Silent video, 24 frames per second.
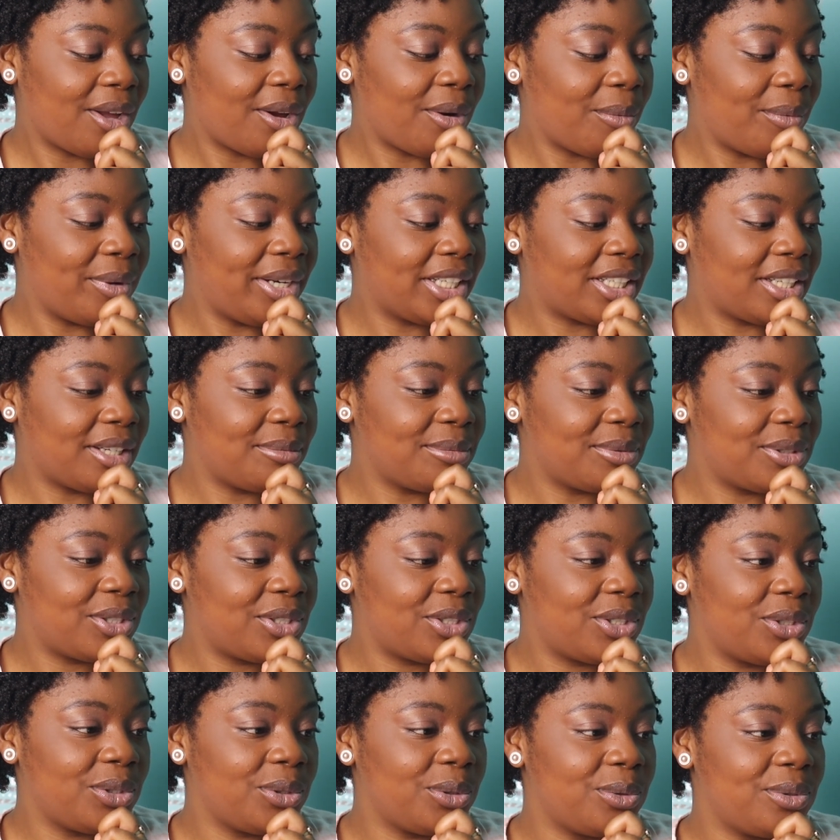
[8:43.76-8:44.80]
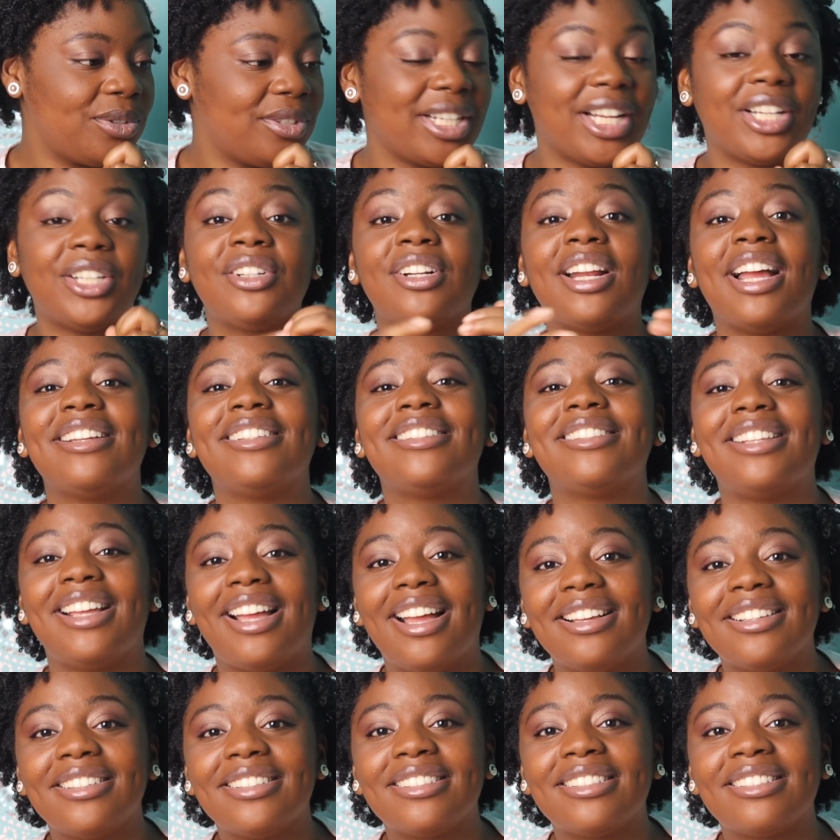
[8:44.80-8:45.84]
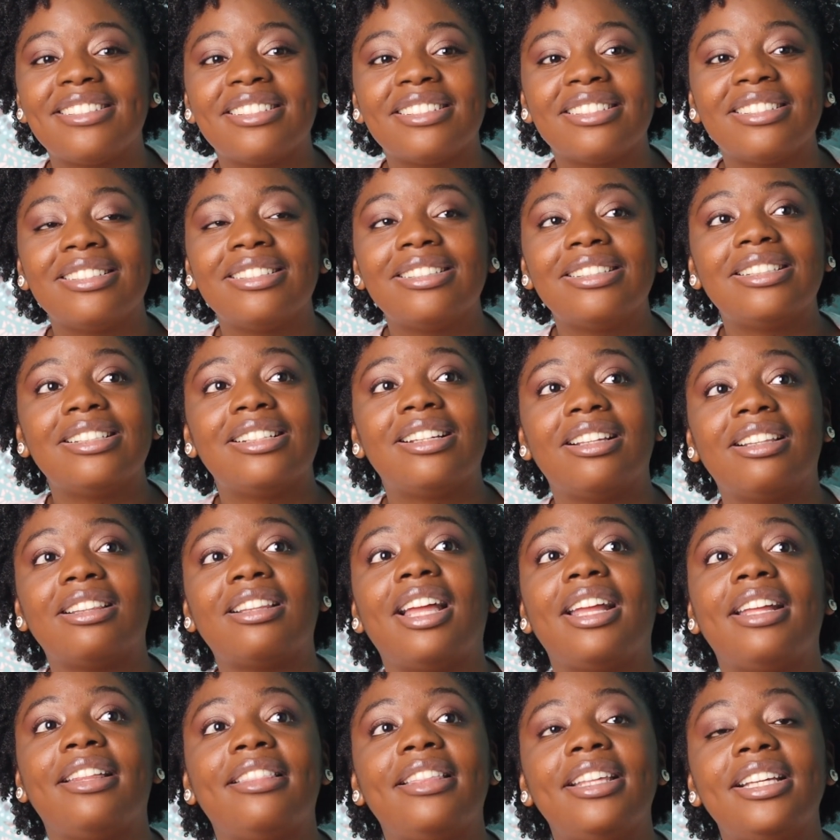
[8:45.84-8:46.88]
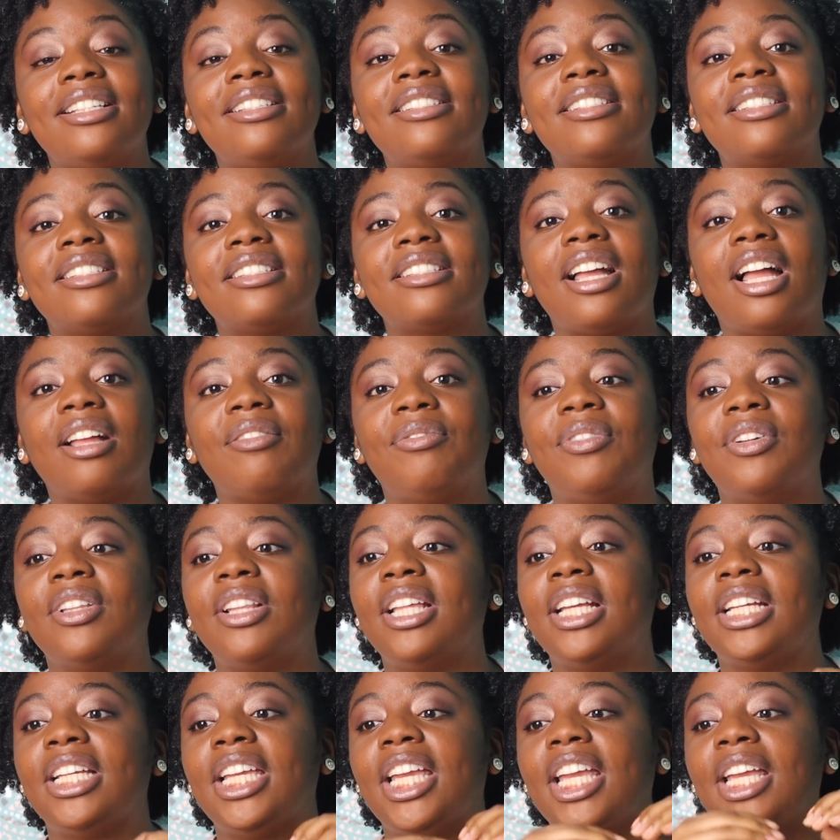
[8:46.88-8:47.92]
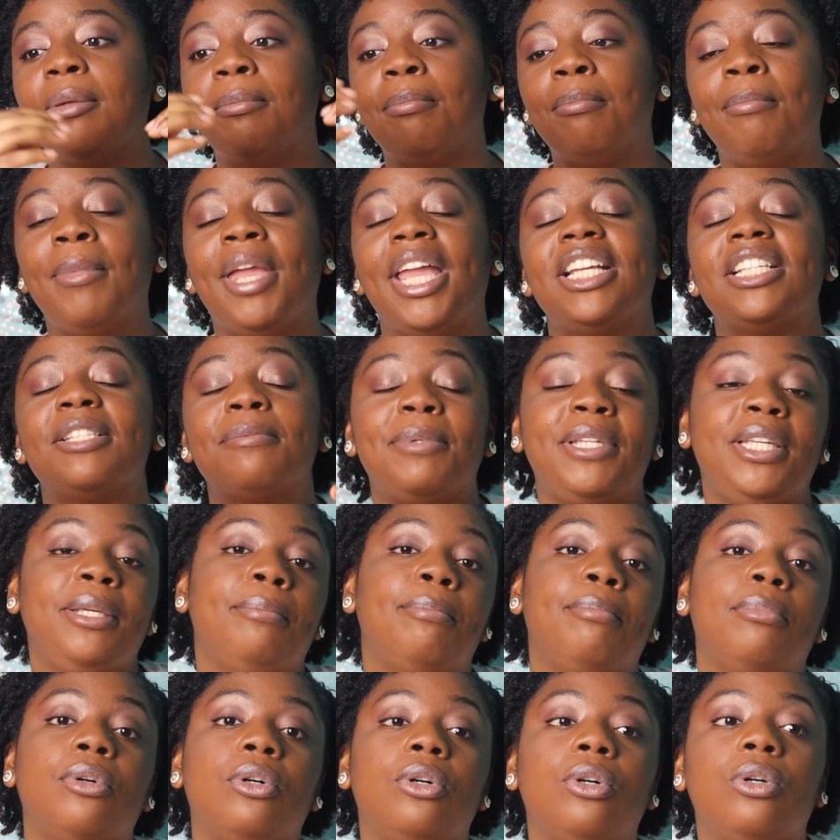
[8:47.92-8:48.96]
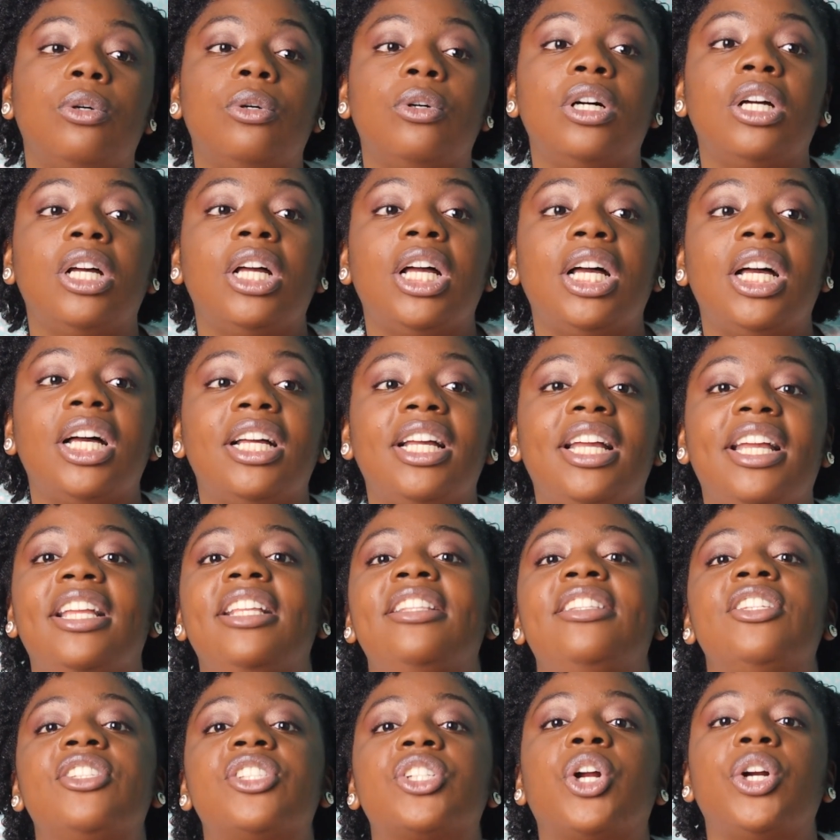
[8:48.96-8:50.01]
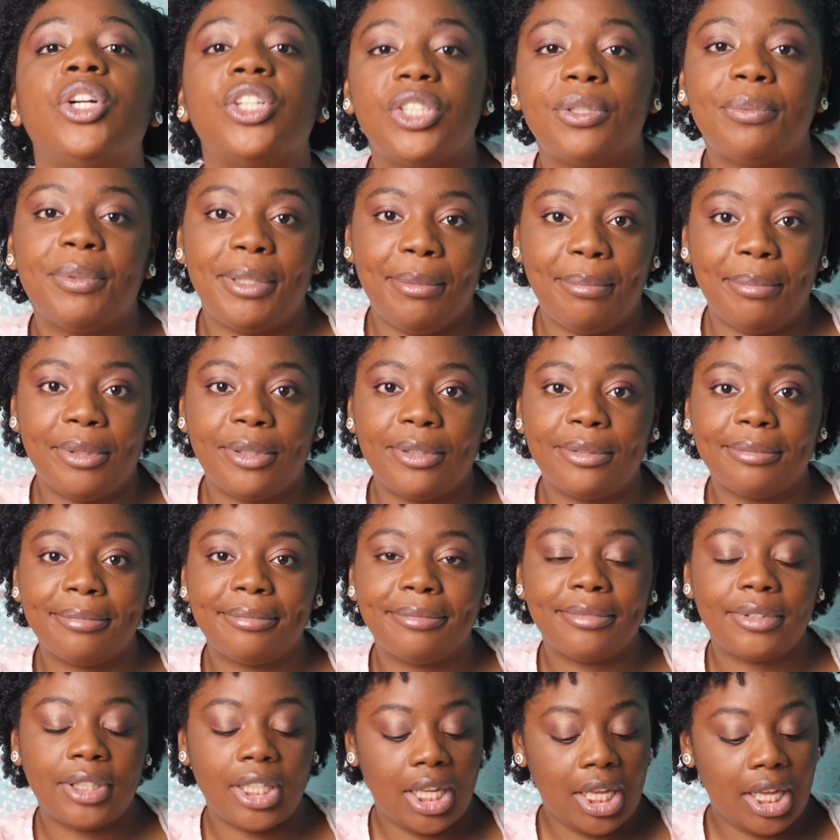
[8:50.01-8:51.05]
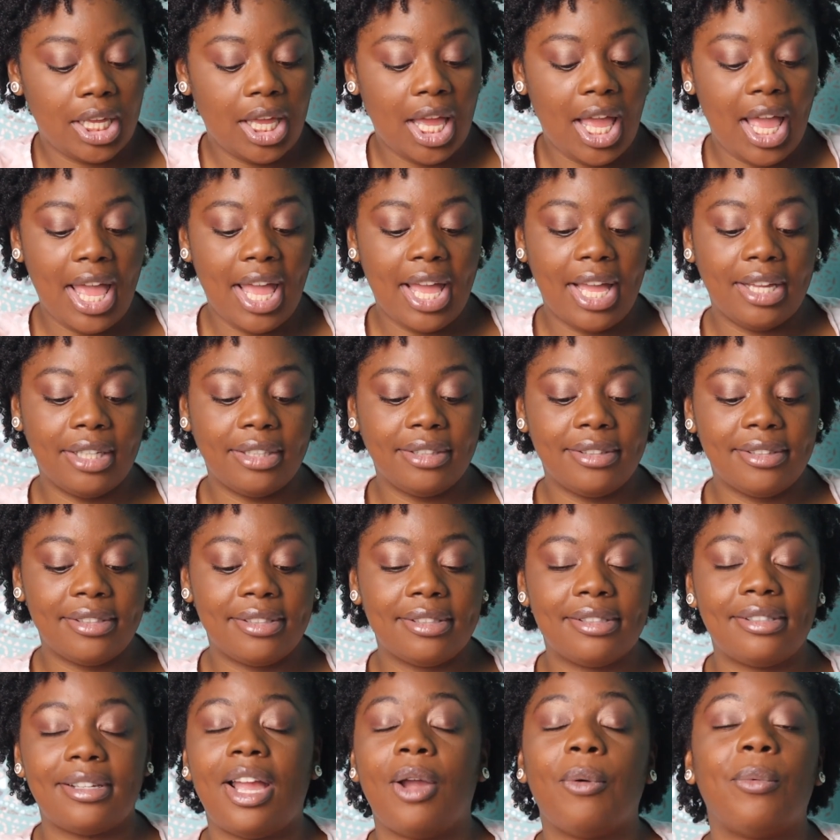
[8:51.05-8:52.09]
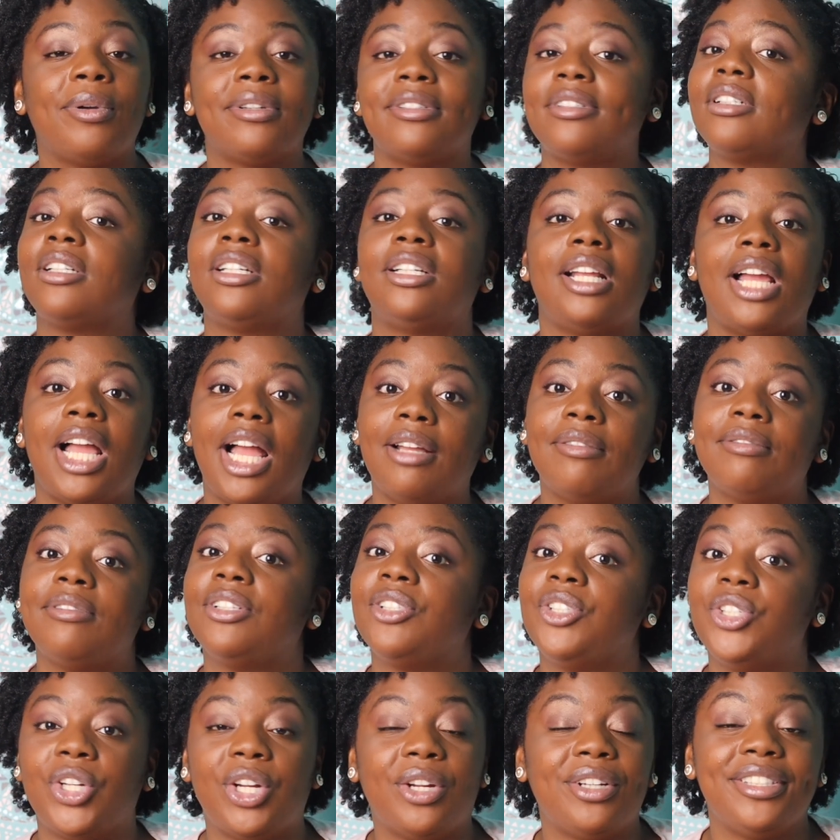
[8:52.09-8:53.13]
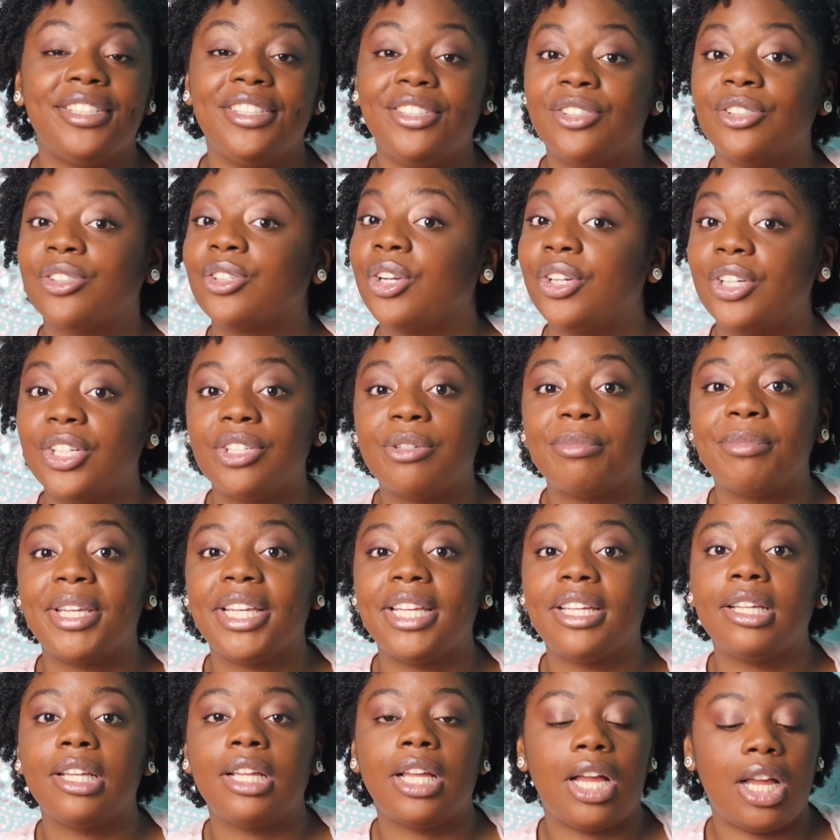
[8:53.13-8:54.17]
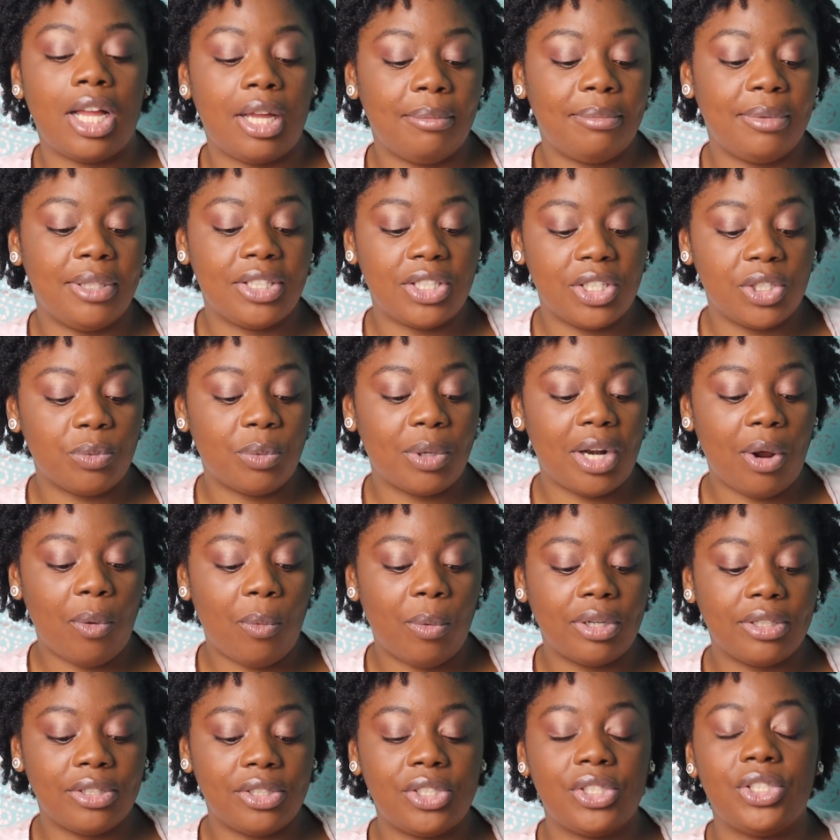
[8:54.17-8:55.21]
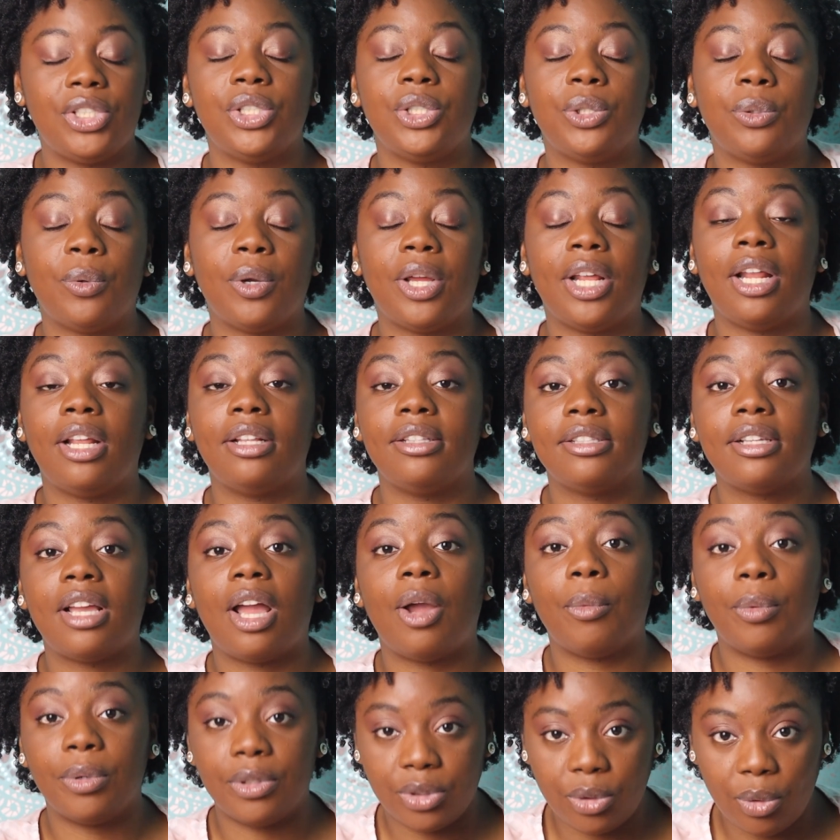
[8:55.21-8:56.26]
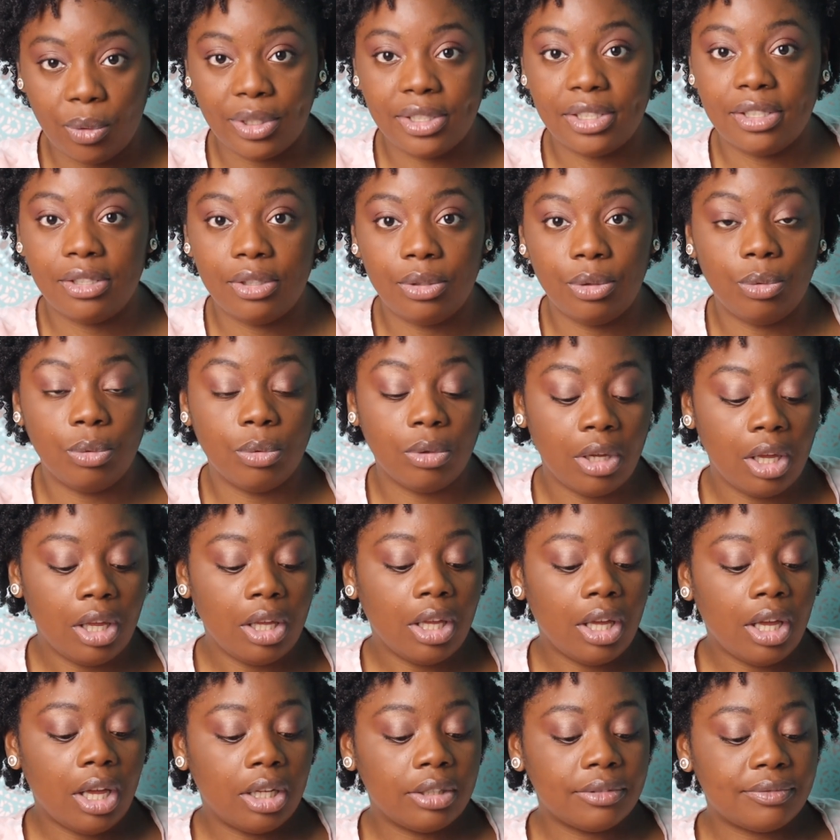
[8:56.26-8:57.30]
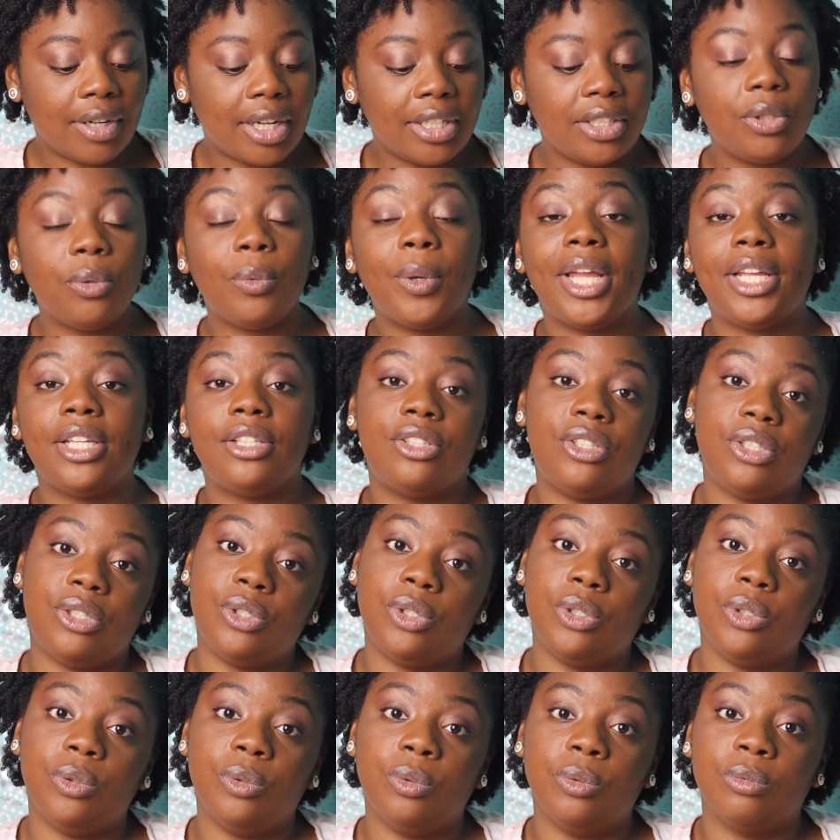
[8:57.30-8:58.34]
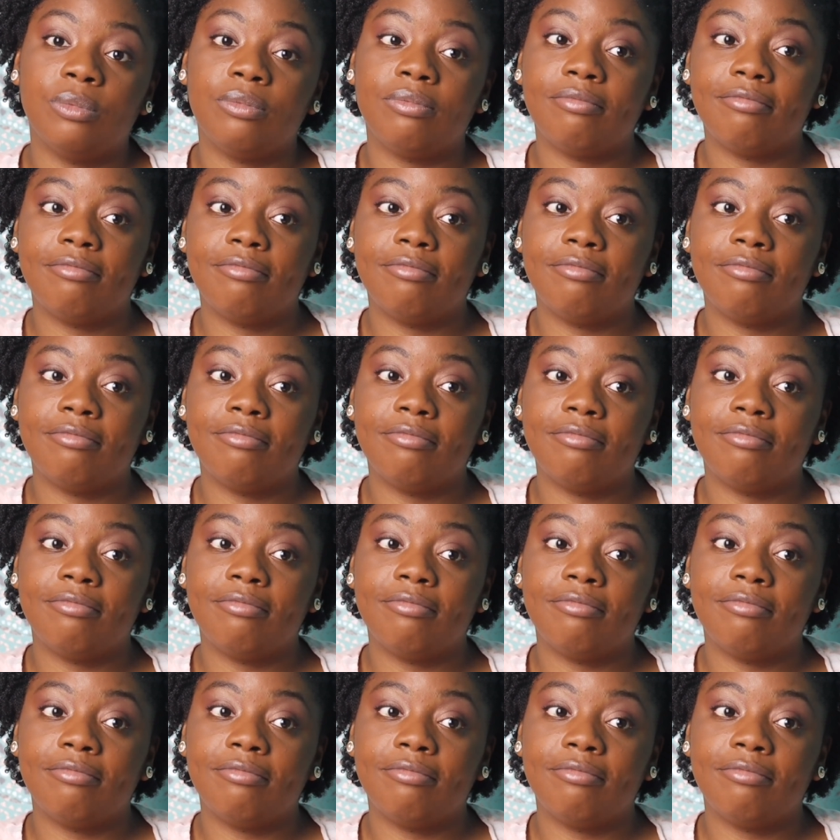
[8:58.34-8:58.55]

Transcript: when it comes to standardized tests like this, I feel like it makes it discouraged me, and I wasn't going to have the word discourage me. This is what I wanted to do, and I was going to find a way to